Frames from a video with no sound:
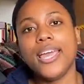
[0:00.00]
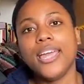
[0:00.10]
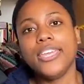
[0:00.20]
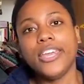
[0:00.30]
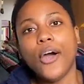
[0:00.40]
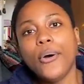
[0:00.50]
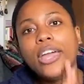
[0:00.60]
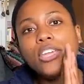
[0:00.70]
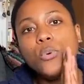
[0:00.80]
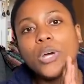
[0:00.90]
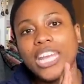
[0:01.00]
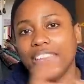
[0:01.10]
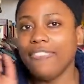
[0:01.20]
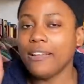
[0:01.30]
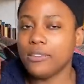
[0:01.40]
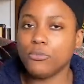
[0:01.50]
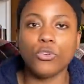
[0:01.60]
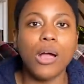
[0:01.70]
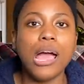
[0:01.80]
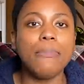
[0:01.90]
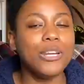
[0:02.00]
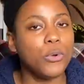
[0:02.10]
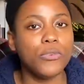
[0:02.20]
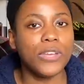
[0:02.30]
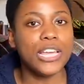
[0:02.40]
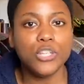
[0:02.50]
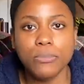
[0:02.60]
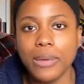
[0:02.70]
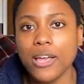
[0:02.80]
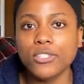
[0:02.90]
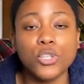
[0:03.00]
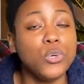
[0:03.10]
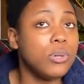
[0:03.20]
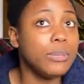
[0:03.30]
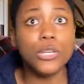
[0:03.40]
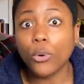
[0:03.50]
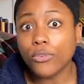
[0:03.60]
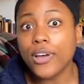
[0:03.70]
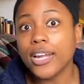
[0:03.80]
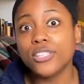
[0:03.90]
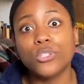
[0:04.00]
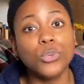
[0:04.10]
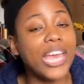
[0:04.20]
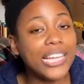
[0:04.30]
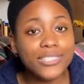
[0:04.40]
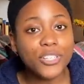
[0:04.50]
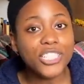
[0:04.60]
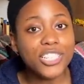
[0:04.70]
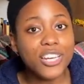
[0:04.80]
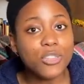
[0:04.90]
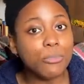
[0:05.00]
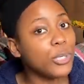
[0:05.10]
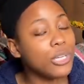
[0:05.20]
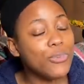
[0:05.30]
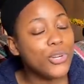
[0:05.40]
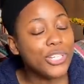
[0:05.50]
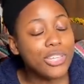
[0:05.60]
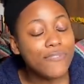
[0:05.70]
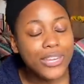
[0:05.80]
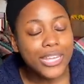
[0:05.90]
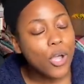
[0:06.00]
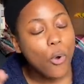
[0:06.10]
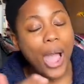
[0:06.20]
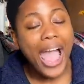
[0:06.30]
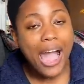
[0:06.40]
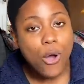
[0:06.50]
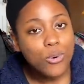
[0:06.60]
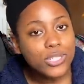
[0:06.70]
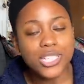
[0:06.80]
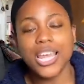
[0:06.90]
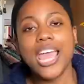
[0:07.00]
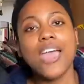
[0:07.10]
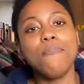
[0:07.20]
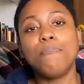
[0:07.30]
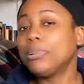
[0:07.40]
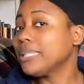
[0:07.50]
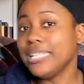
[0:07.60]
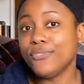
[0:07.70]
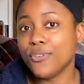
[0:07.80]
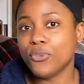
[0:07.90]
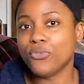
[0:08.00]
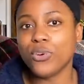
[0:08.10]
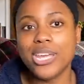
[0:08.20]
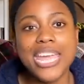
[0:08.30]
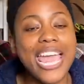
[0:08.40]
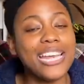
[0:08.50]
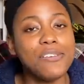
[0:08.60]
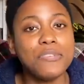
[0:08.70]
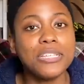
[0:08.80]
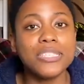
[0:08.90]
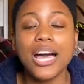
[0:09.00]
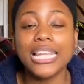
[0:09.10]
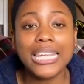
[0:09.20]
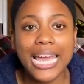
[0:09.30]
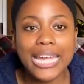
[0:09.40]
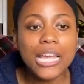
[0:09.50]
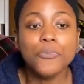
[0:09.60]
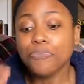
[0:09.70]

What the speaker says: You know, you want to hit that subscribe and notification bell so you can be notified as soon as there is another Book Community video out. Please feel free and give this a like.